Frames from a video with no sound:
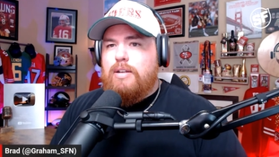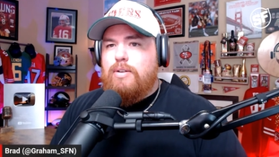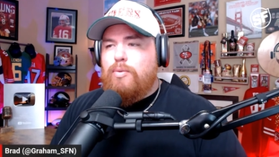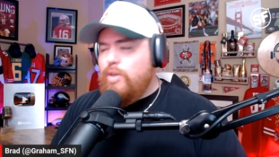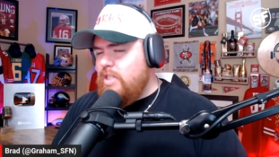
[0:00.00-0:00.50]

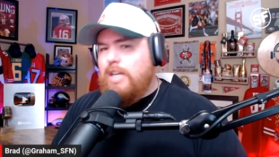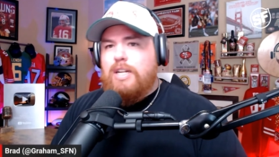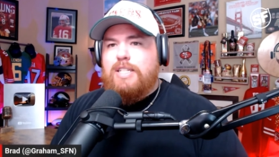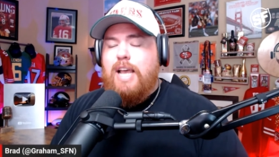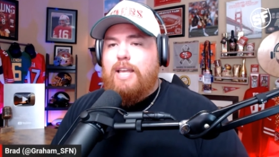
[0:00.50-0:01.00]
what's it going to
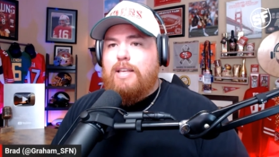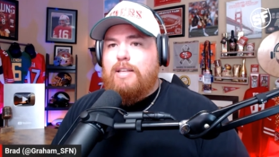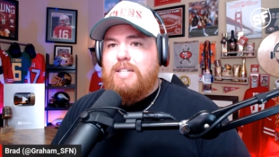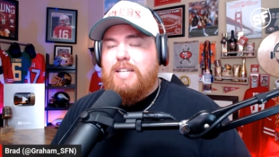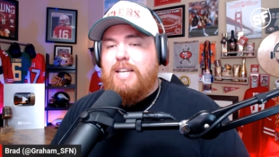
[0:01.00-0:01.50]
take
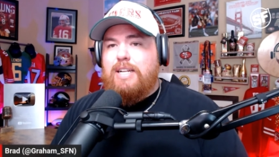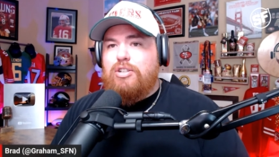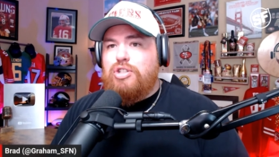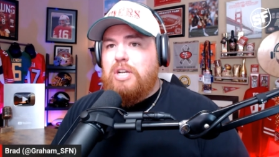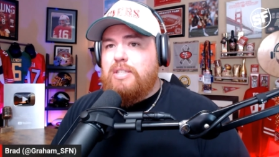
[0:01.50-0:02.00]
to get
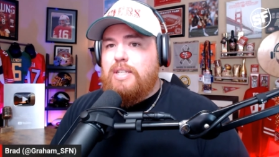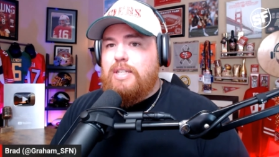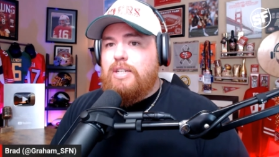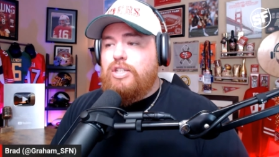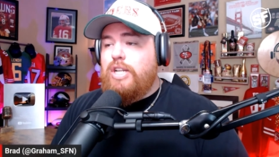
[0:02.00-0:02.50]

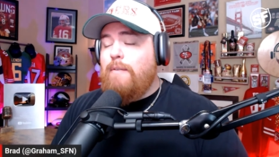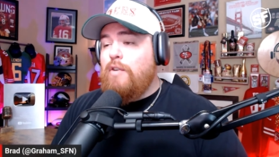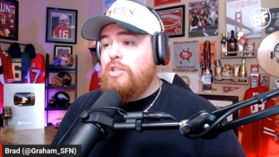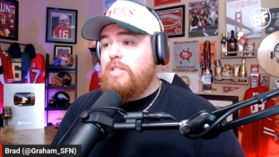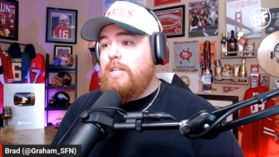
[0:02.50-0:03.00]
Justin
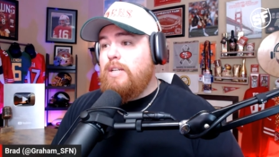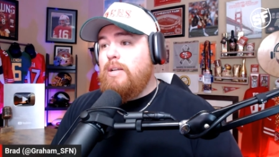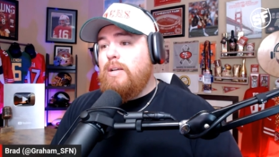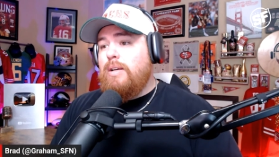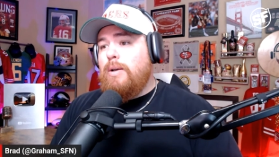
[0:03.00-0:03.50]
Jefferson?"
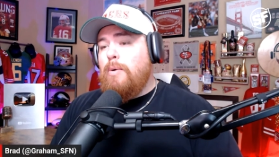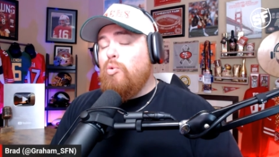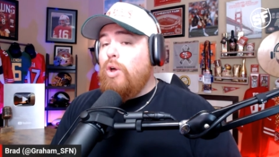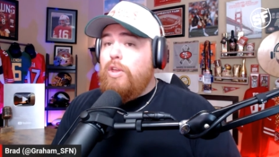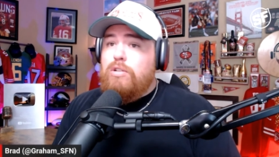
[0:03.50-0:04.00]

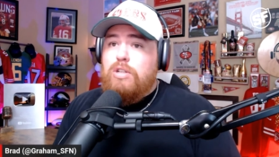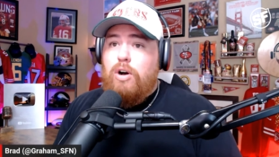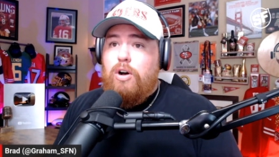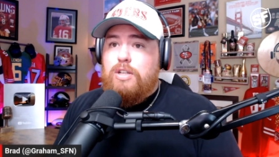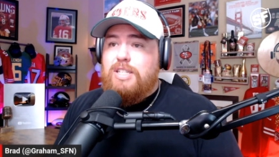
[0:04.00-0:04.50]
Well, those
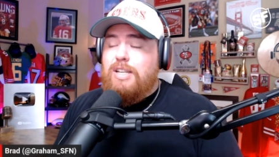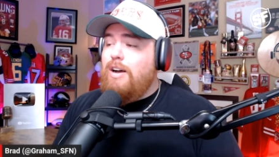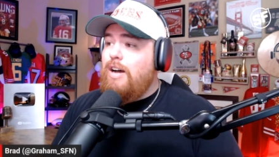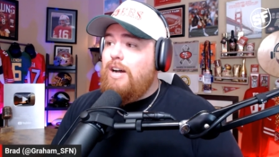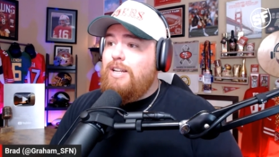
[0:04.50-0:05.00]
calls
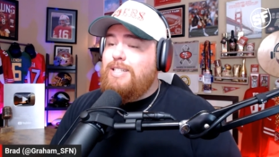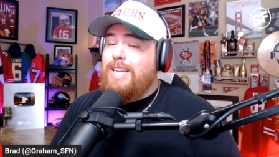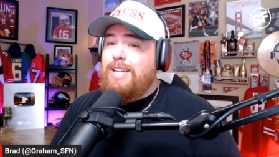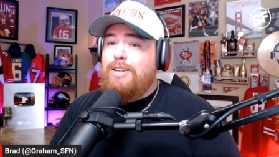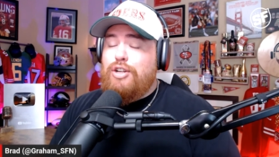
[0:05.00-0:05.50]
uh,
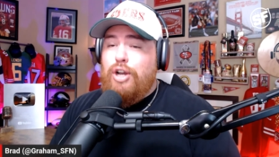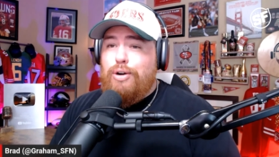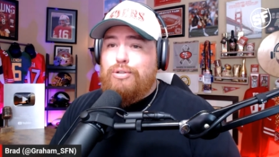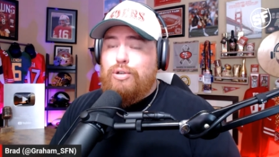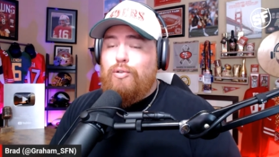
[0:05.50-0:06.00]
didn't
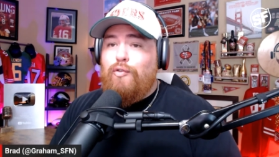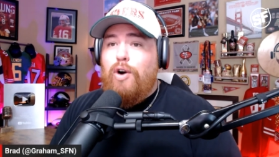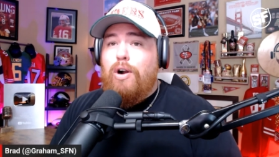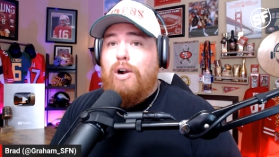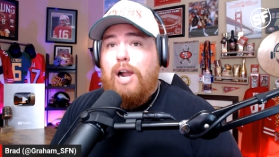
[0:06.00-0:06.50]
go too
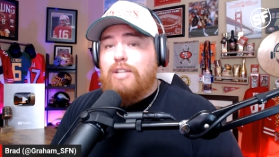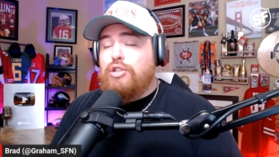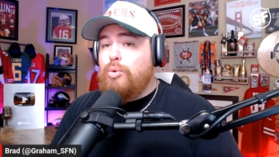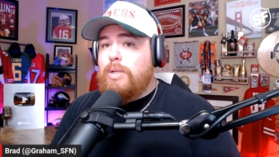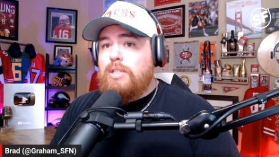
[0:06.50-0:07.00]
far as
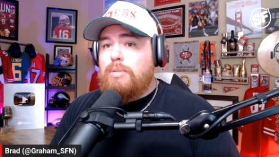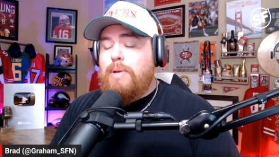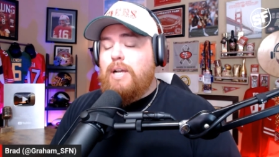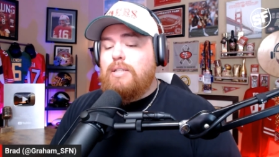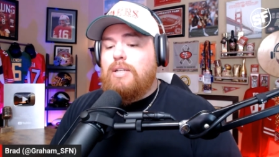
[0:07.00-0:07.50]
you would
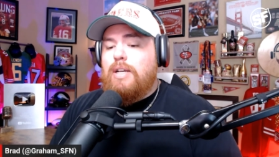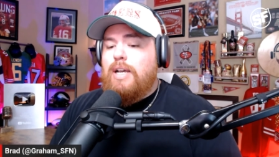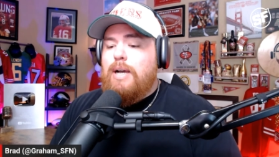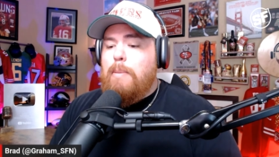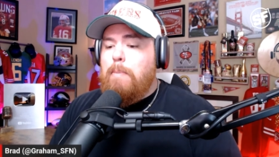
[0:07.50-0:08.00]
expect,
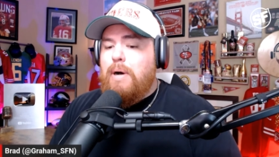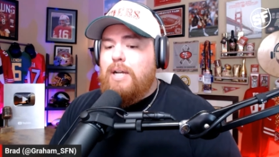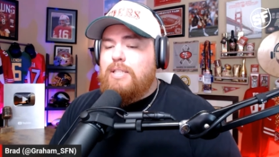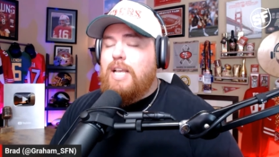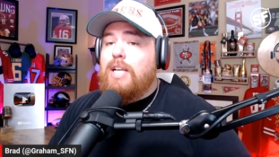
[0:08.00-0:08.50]

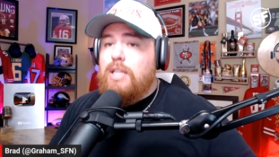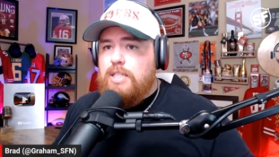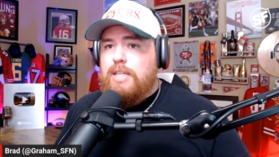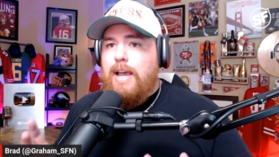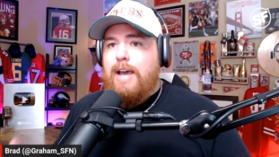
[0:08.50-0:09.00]
but take a
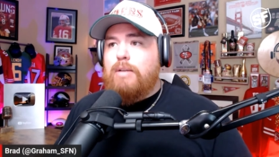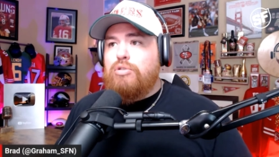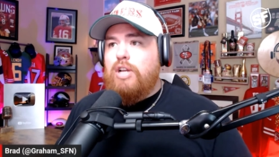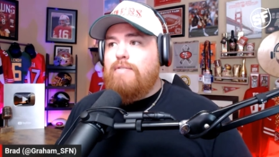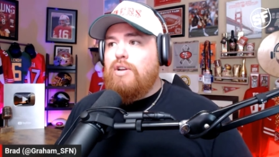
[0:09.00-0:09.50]
listen to Adam
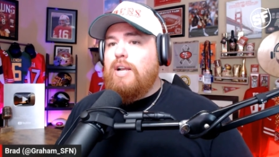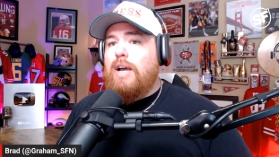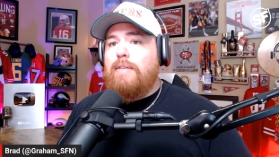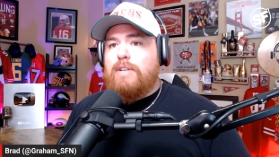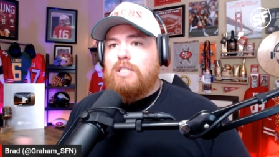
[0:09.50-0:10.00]
Schefter
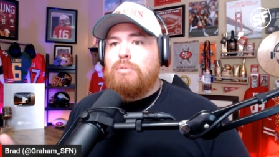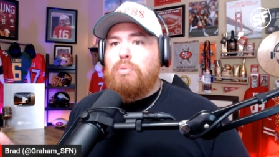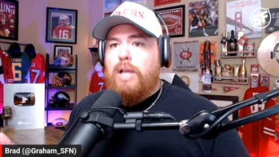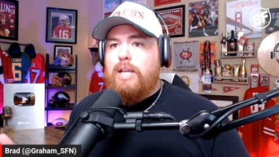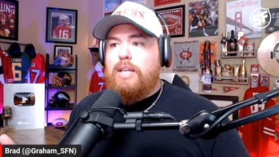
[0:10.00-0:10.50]
kind of
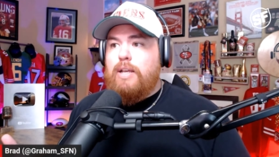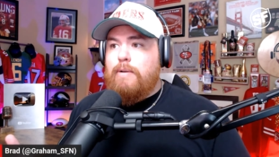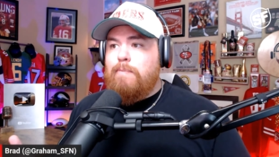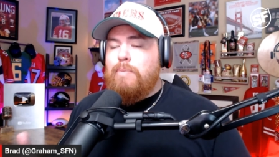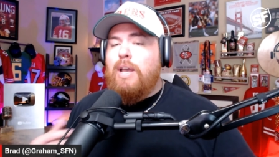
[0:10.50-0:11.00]
explaining
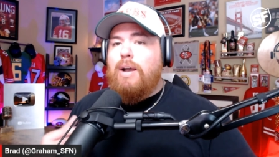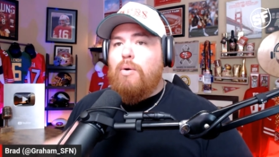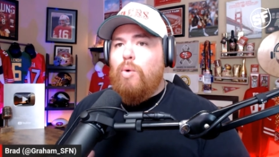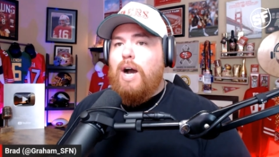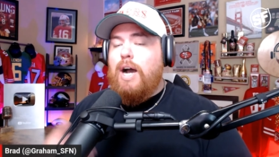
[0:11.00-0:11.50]

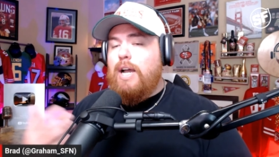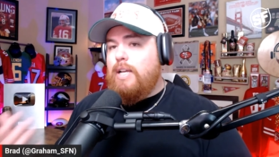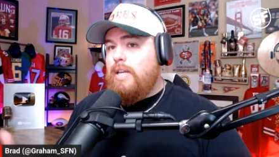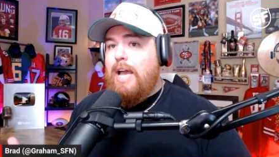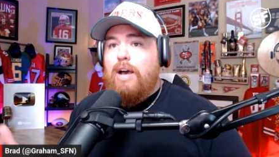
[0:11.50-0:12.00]
why
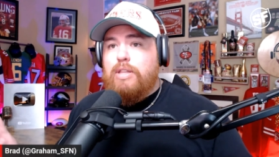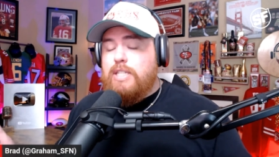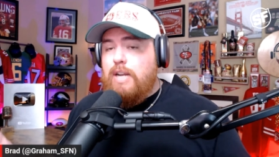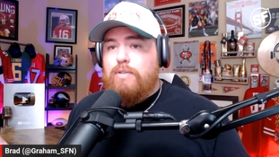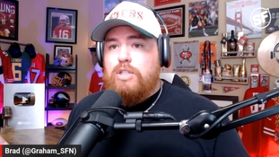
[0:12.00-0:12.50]
and how the
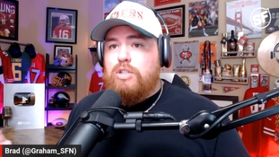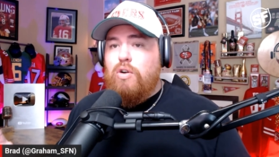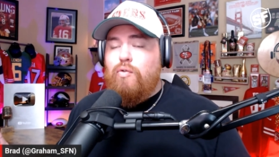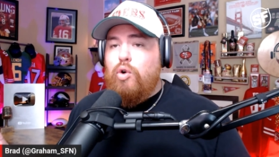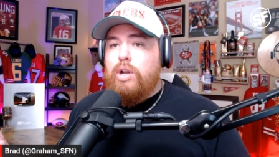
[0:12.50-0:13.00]
San
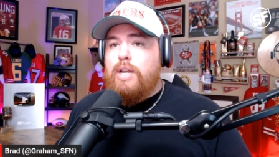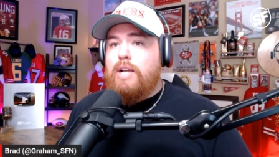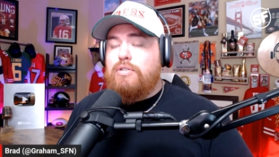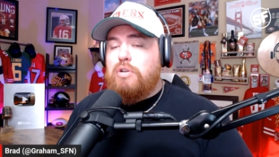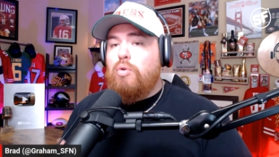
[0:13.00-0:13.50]
Francisco
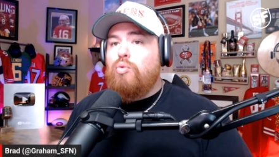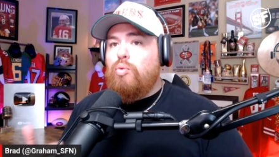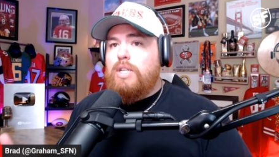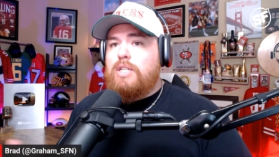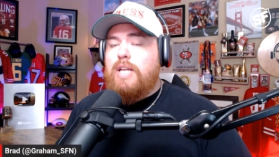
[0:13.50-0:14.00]
49ers
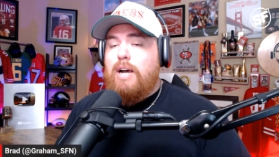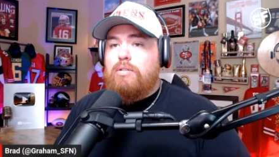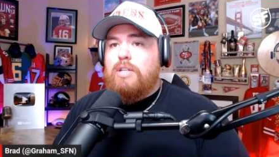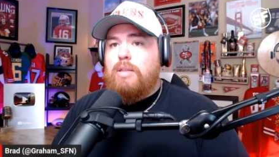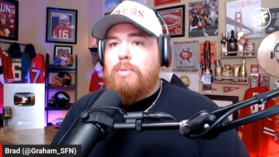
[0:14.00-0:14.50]
reached
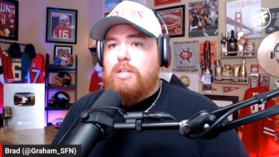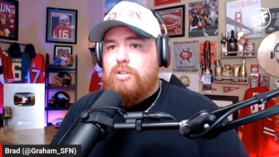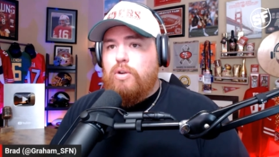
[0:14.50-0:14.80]
out to the Minnesota